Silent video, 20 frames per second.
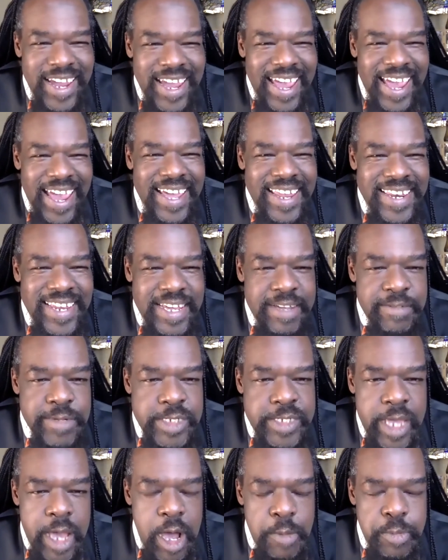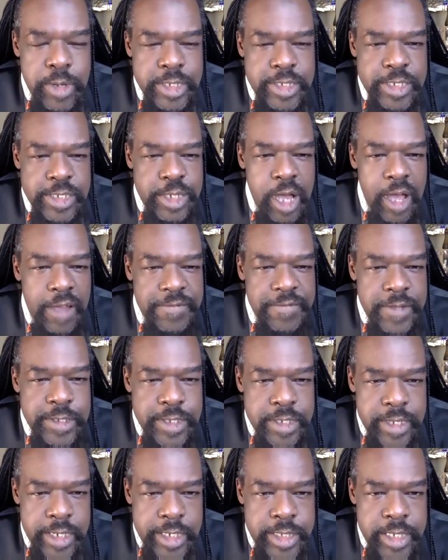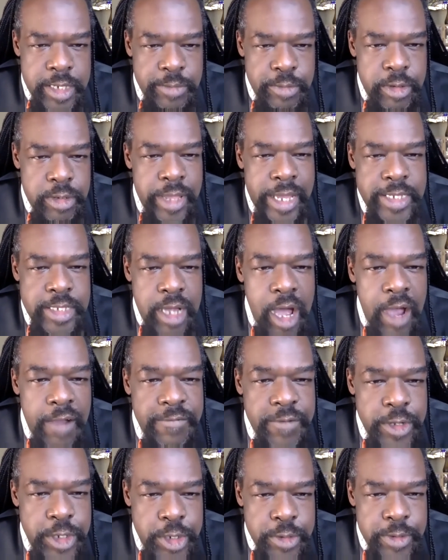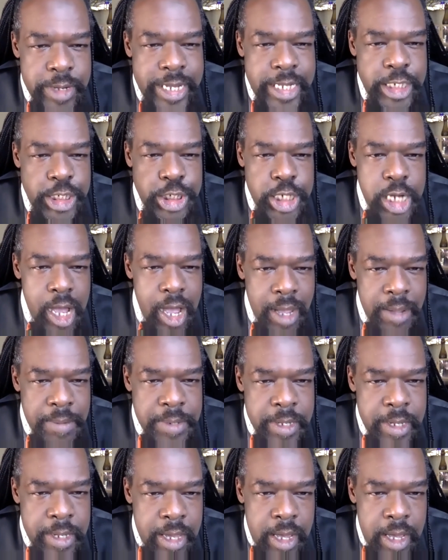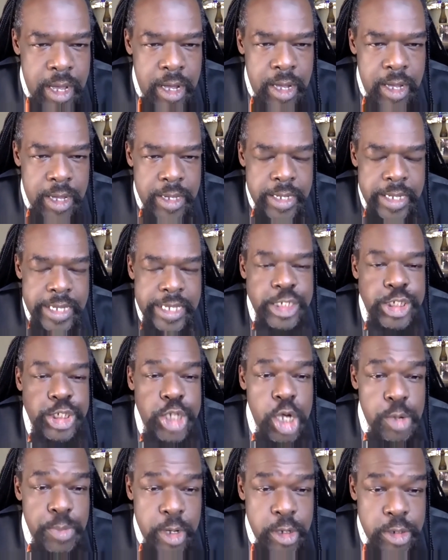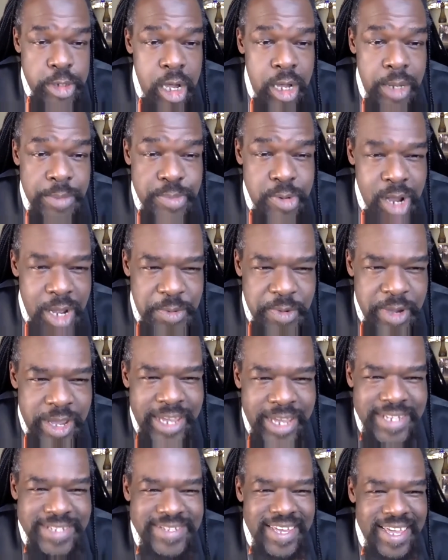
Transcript: and it was Hal Prince's office, and they said, we'd like to offer you a job in Showboat on Broadway.